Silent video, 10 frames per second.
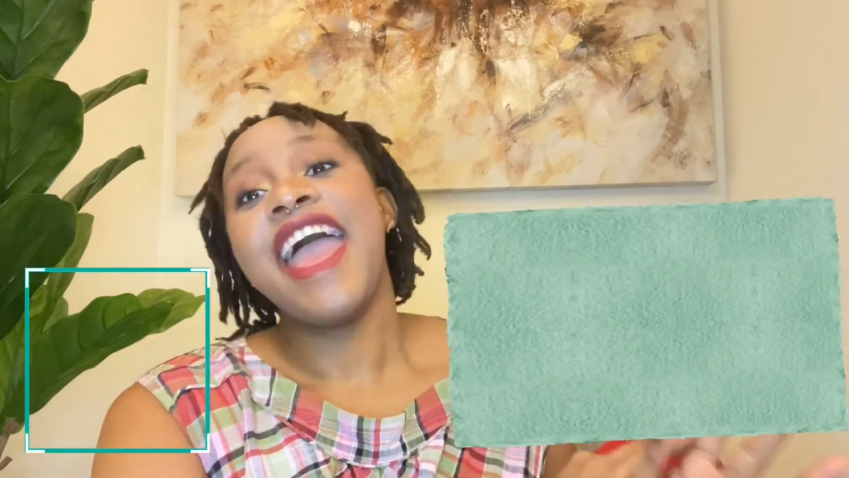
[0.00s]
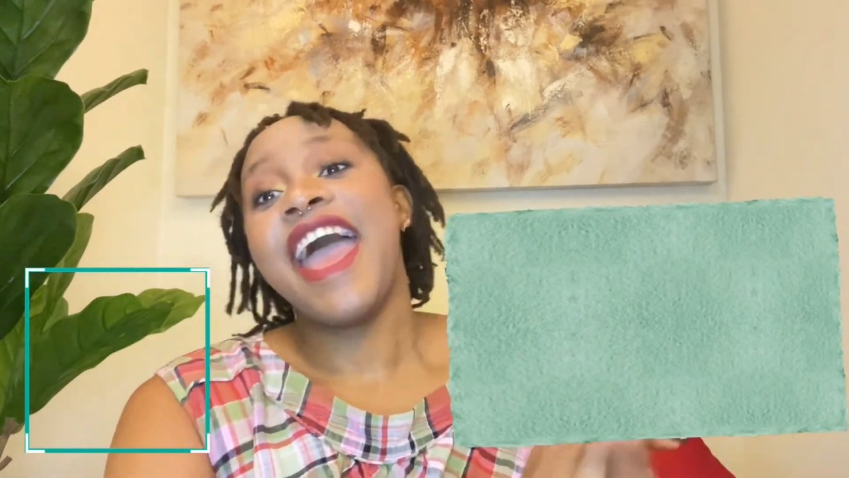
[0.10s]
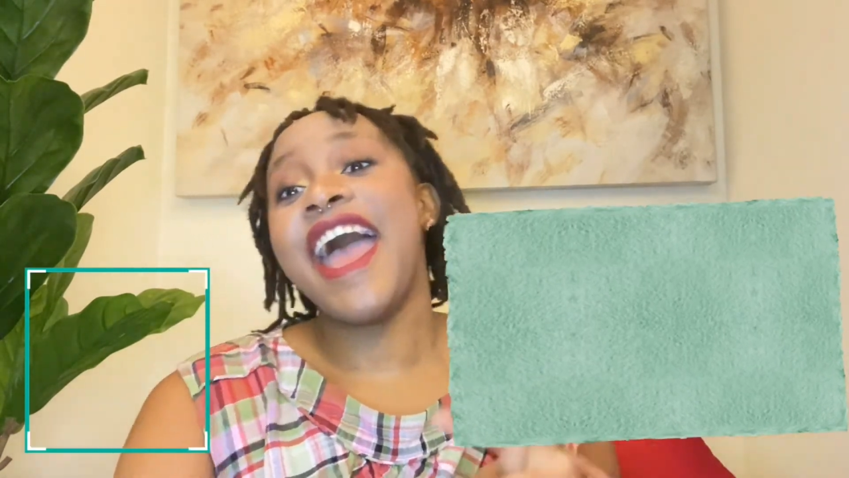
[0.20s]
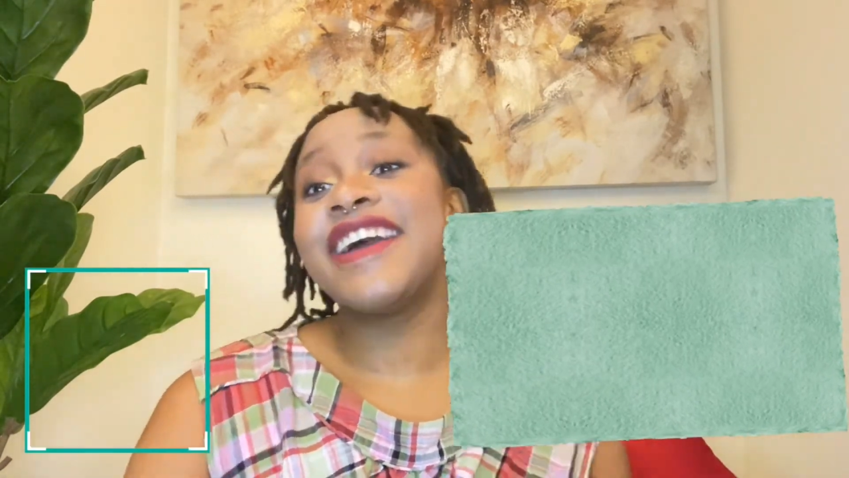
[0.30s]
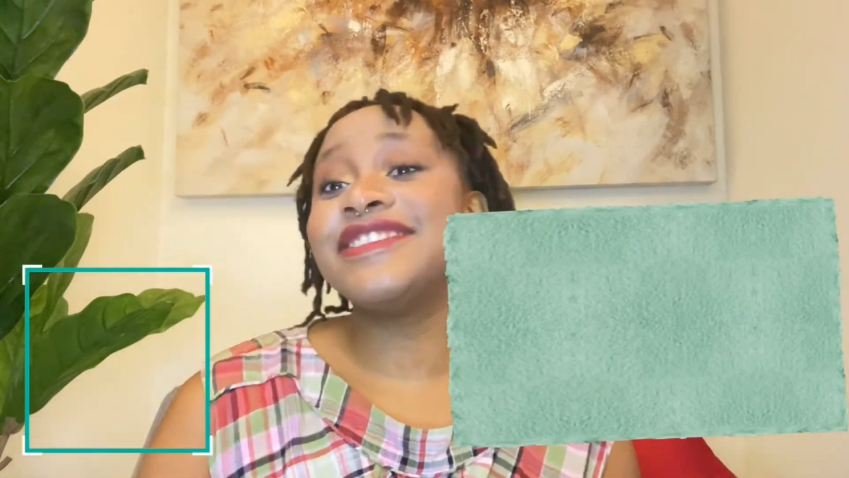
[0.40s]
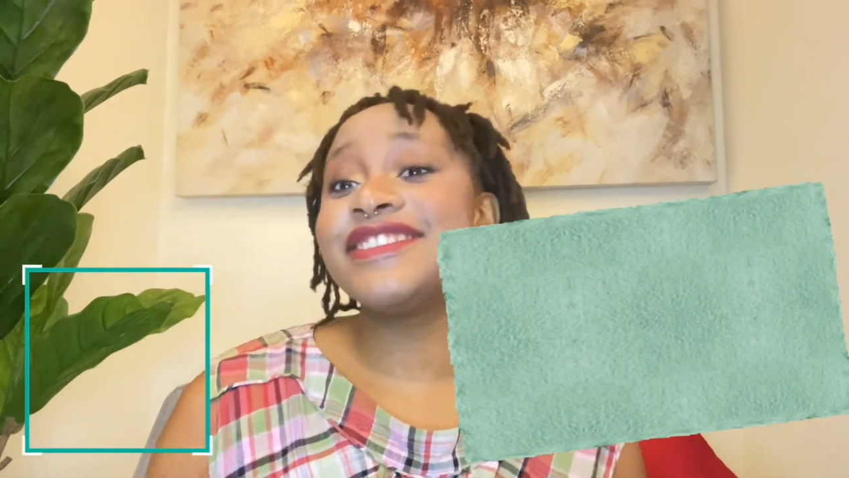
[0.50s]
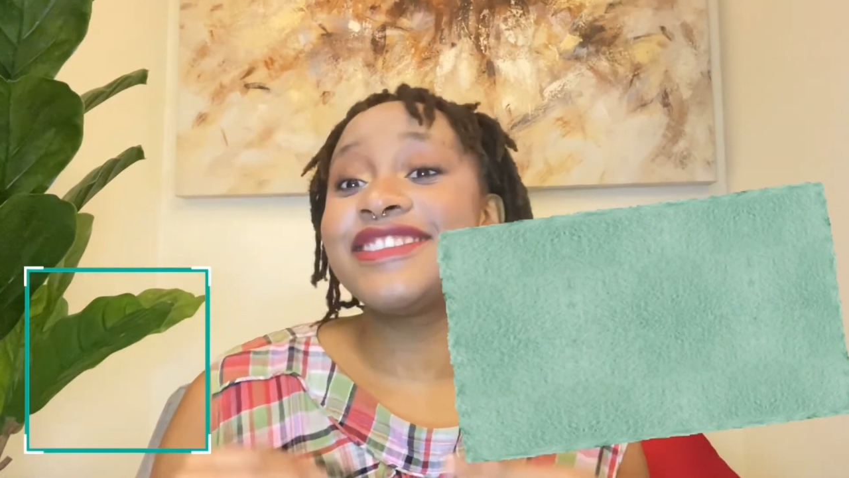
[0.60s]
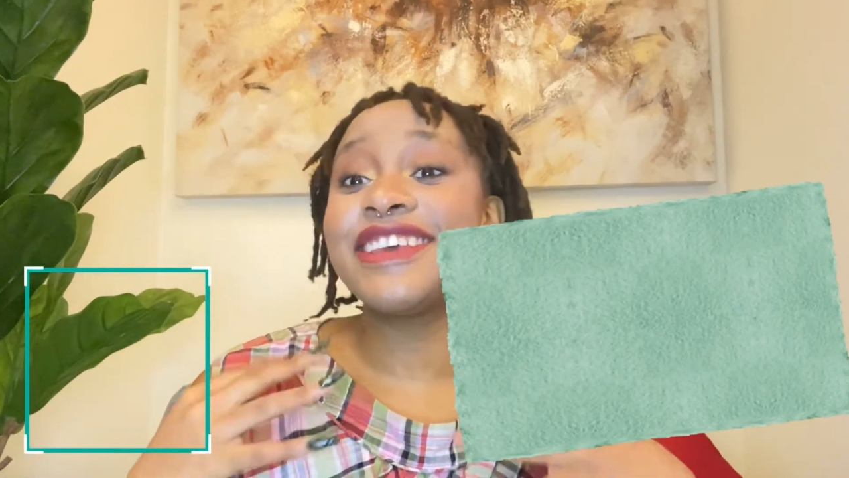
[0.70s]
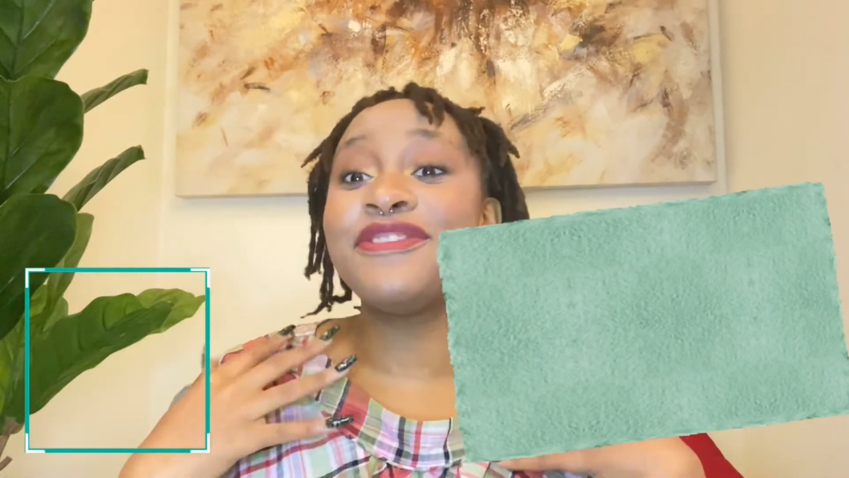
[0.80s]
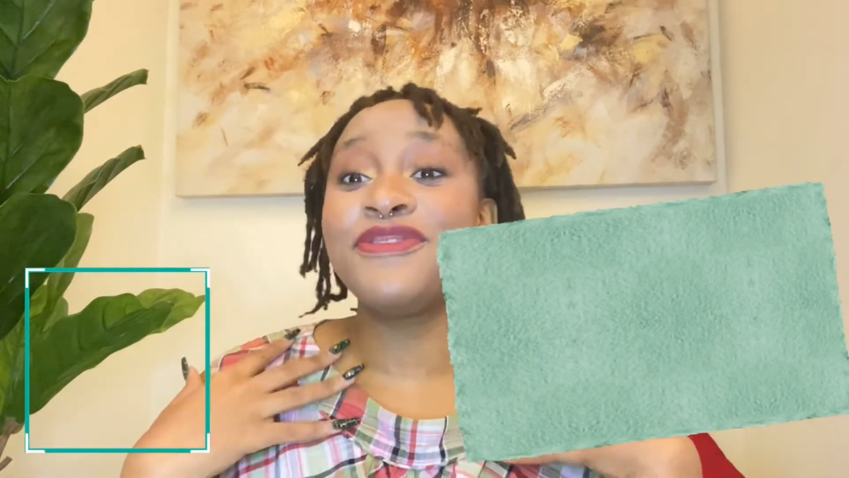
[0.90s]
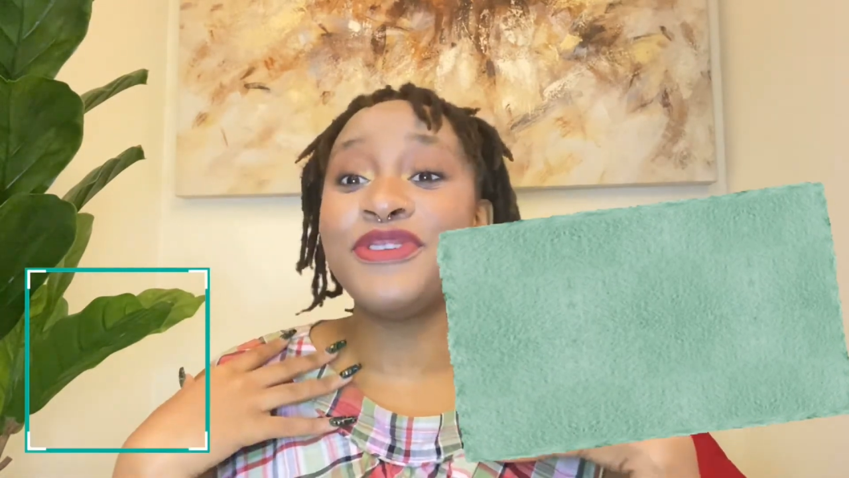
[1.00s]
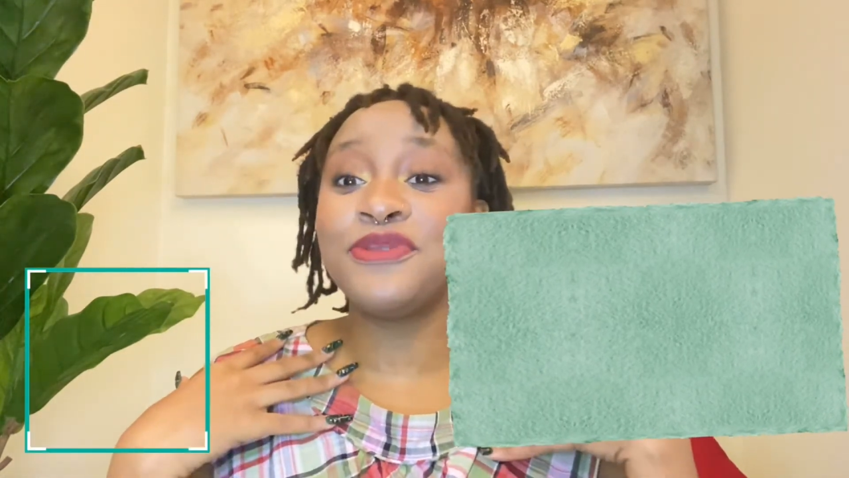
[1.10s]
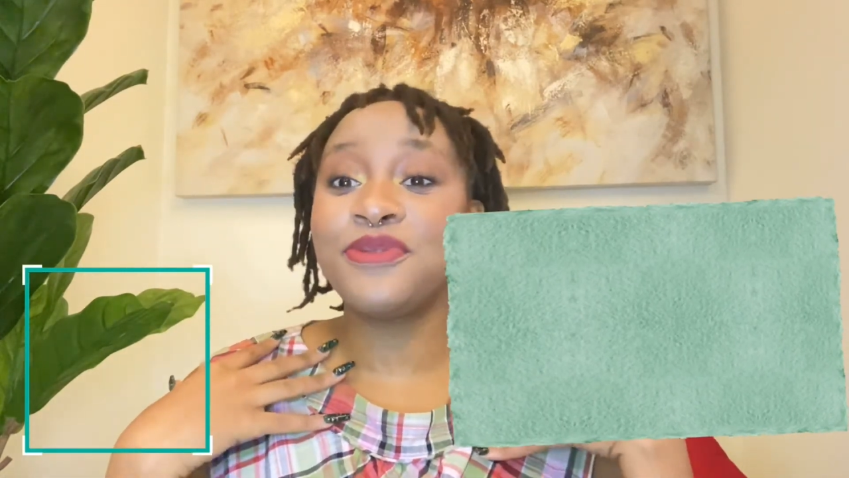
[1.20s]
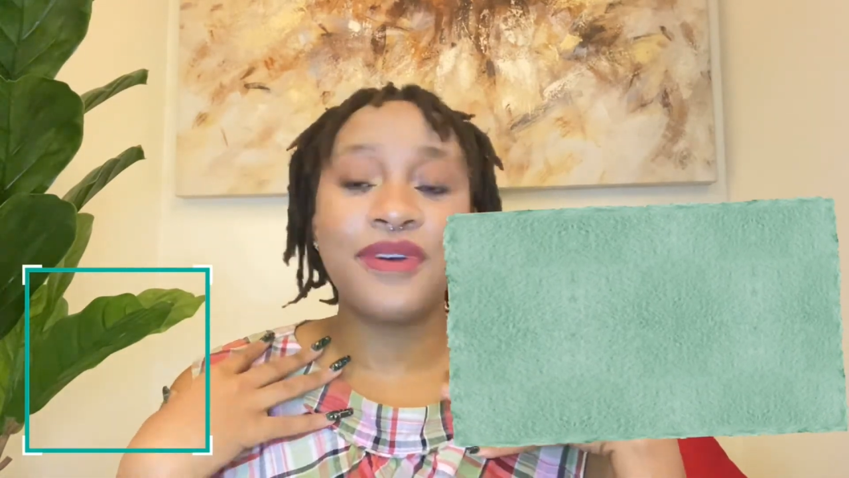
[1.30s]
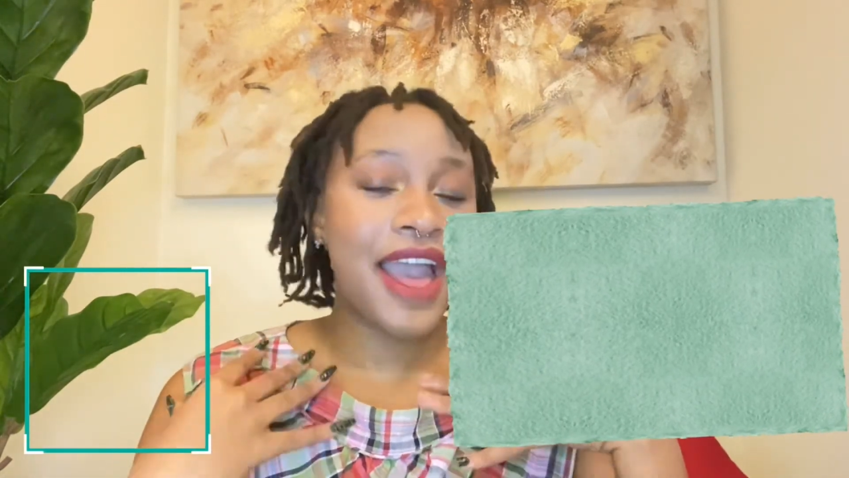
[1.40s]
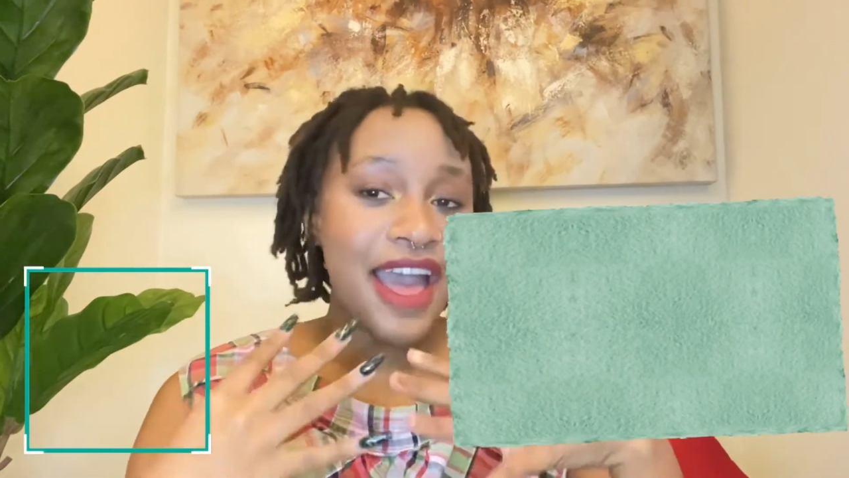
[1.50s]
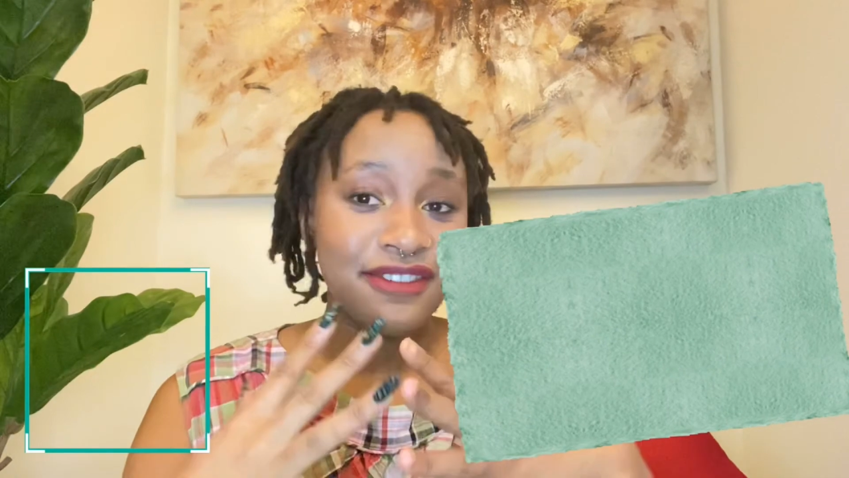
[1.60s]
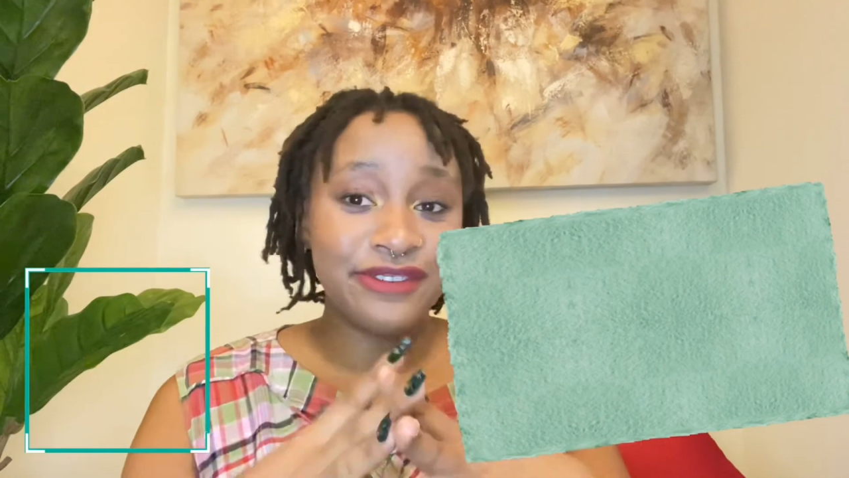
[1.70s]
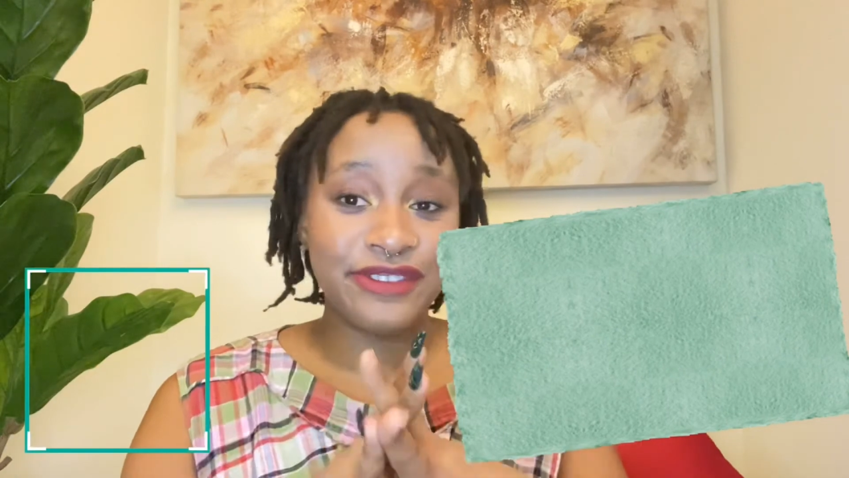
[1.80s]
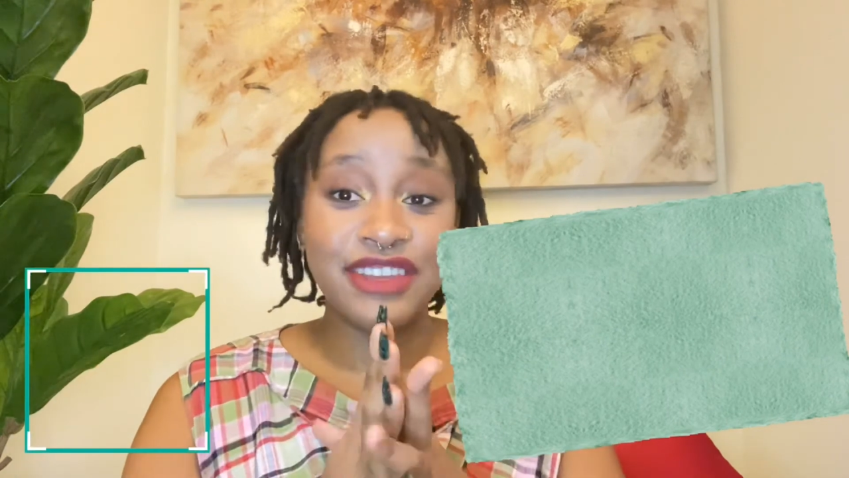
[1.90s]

And if you have